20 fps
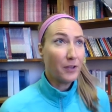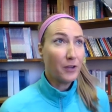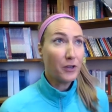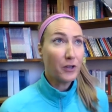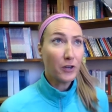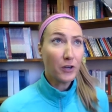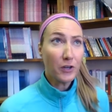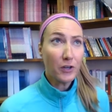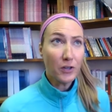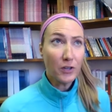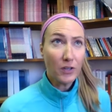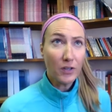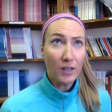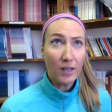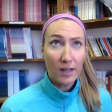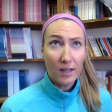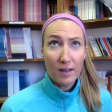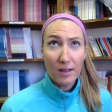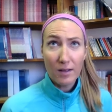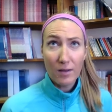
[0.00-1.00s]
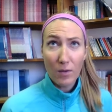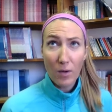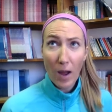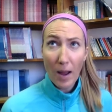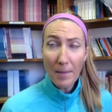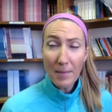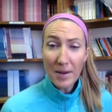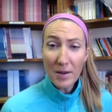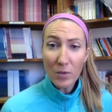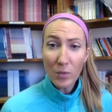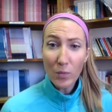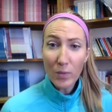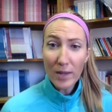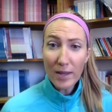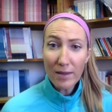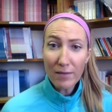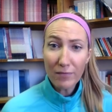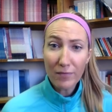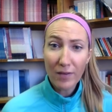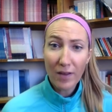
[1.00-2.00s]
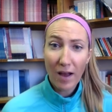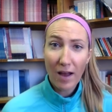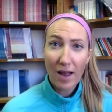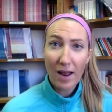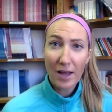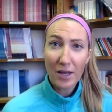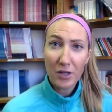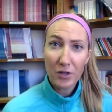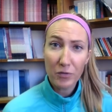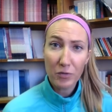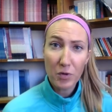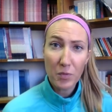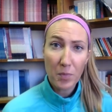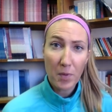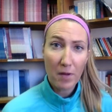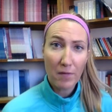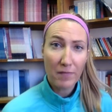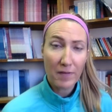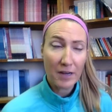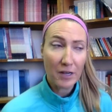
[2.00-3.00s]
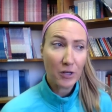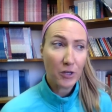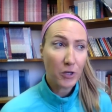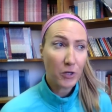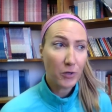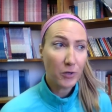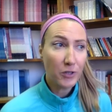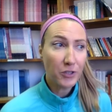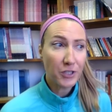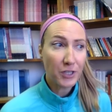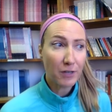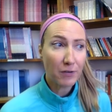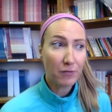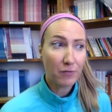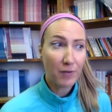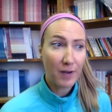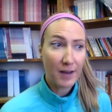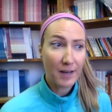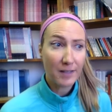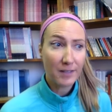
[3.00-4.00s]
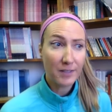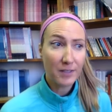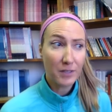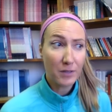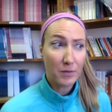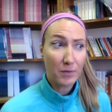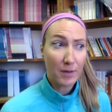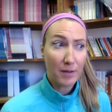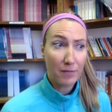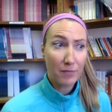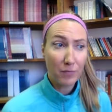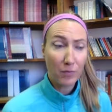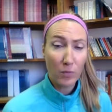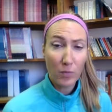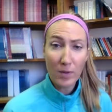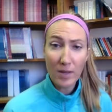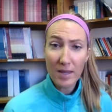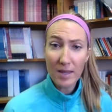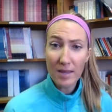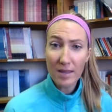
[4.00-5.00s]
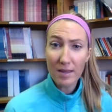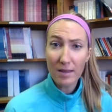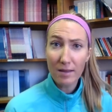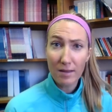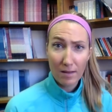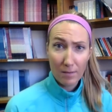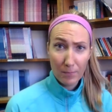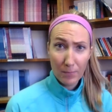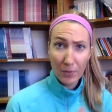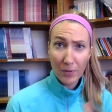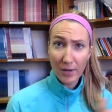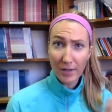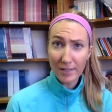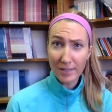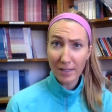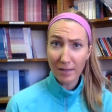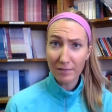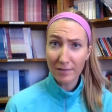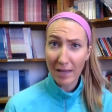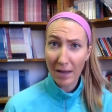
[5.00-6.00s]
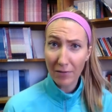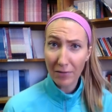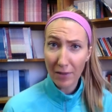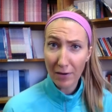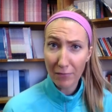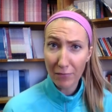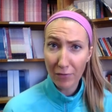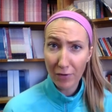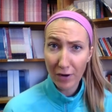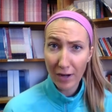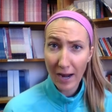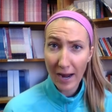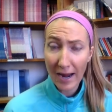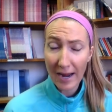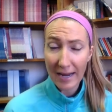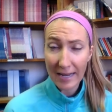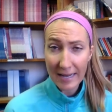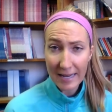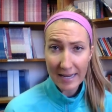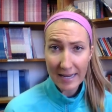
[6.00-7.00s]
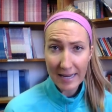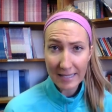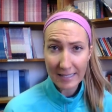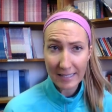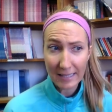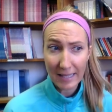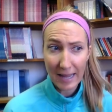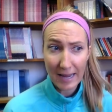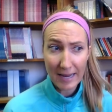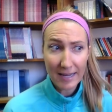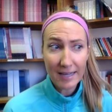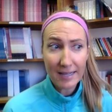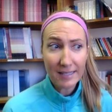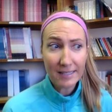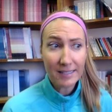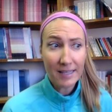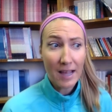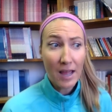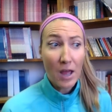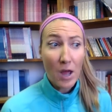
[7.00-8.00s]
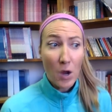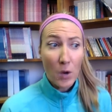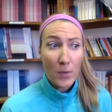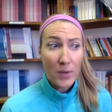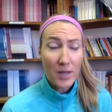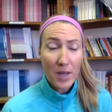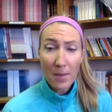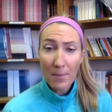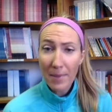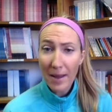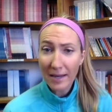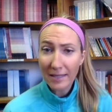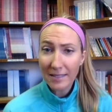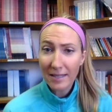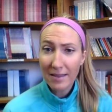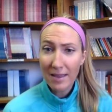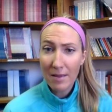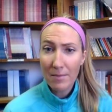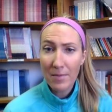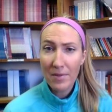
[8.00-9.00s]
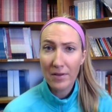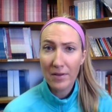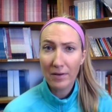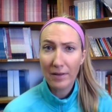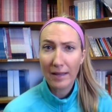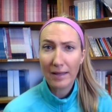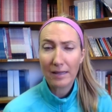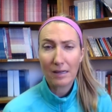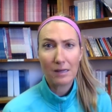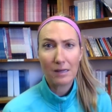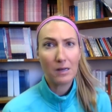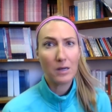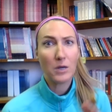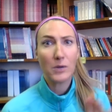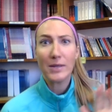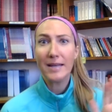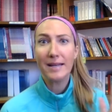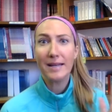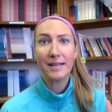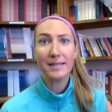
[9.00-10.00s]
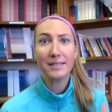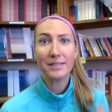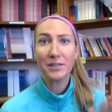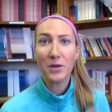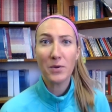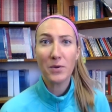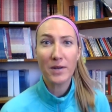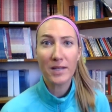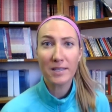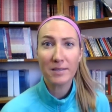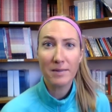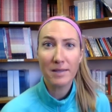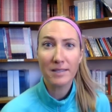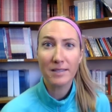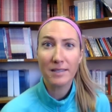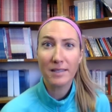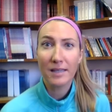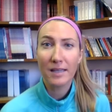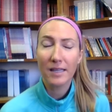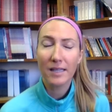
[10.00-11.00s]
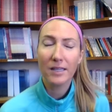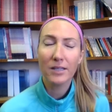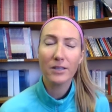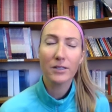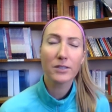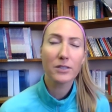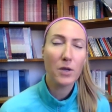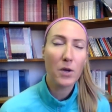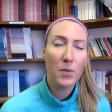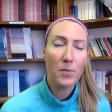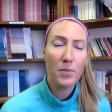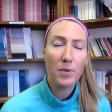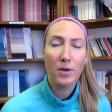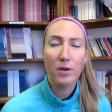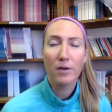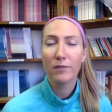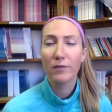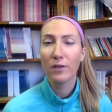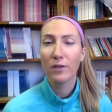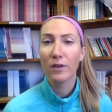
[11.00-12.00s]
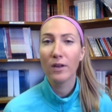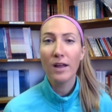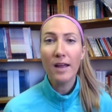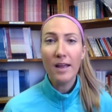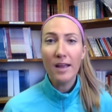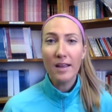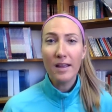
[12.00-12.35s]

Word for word: The girl I mean, we've got a group of encouraging friends who, if we put ourselves out there for a guy and he doesn't like us, we come back to them and they're like, oh, he doesn't know what he's missing. You're so beautiful.